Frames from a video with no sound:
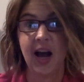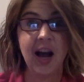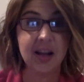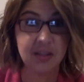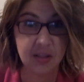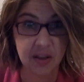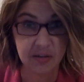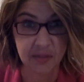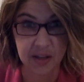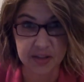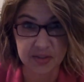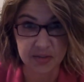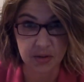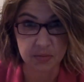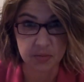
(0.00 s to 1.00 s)
I love
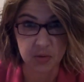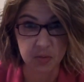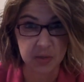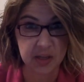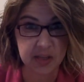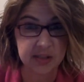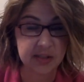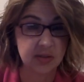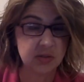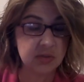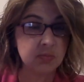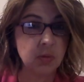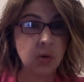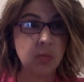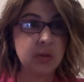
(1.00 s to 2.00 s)
that scripture because there's
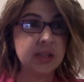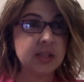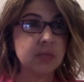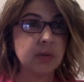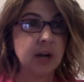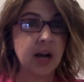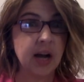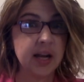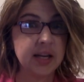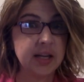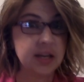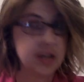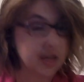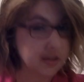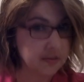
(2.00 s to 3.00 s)
moments where I
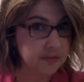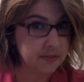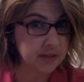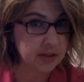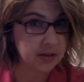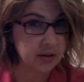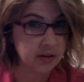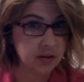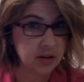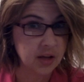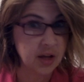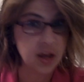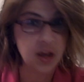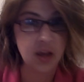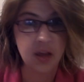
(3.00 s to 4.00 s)
did not feel
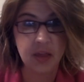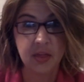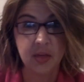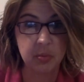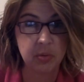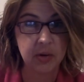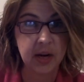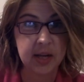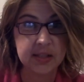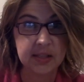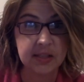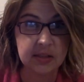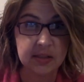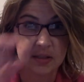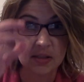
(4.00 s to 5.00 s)
the
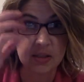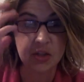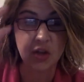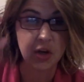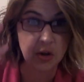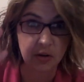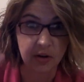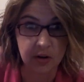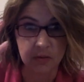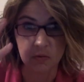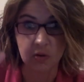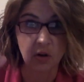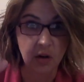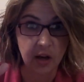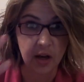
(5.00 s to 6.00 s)
presence, you know, of
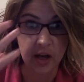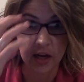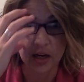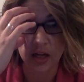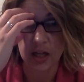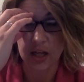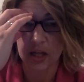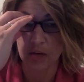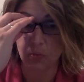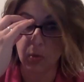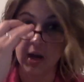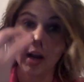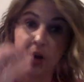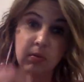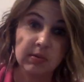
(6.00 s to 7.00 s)
God
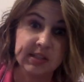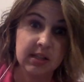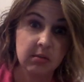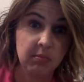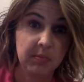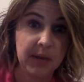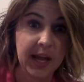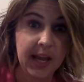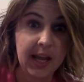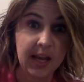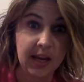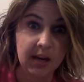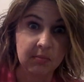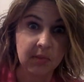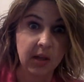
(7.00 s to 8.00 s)
when I was in
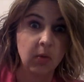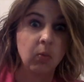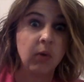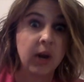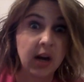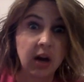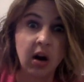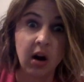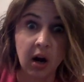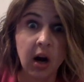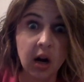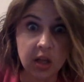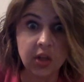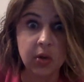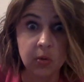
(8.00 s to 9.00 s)
pain. I'm like, where
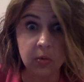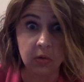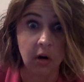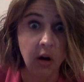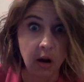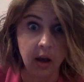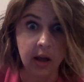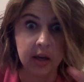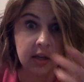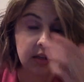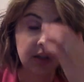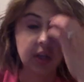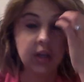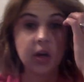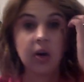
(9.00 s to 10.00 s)
are you, God?
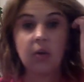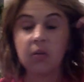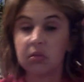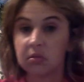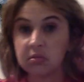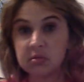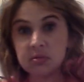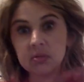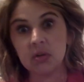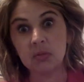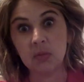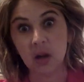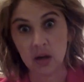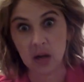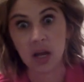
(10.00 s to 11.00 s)
You know, come
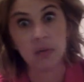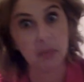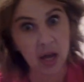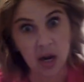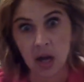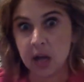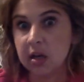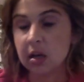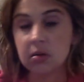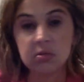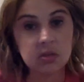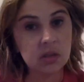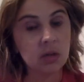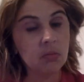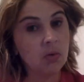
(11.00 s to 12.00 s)
on, amen. I know
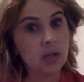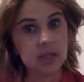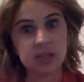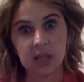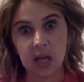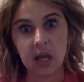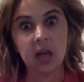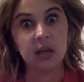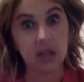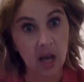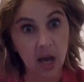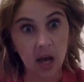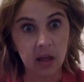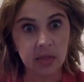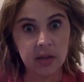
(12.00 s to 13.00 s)
someone saying,
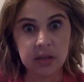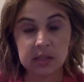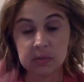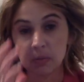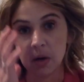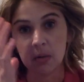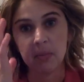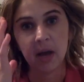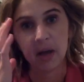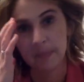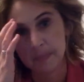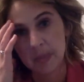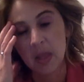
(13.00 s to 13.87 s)
yeah, that's where I'm at.